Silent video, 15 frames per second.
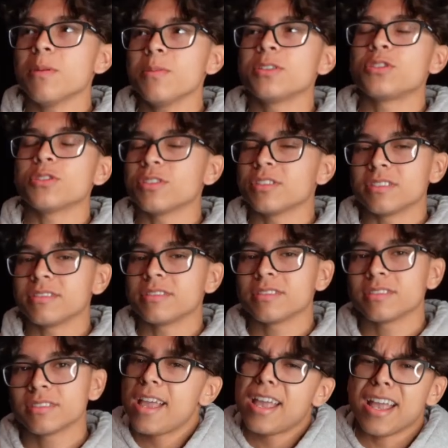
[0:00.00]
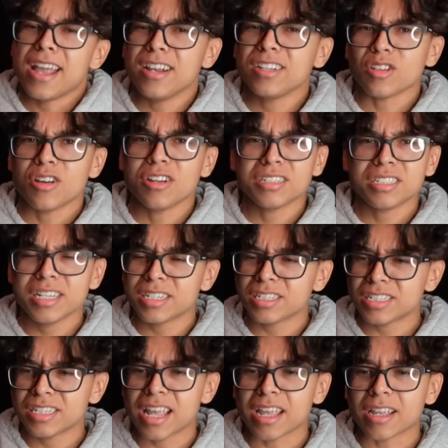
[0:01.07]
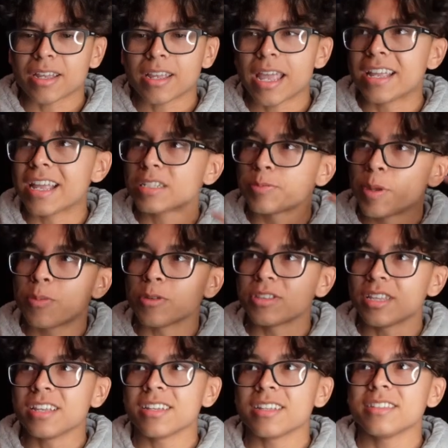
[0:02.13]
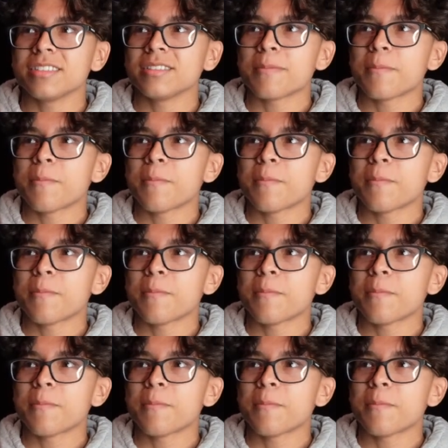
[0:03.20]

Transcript: I'm enjoying it. And it's honestly, this is like, it gets people thinking.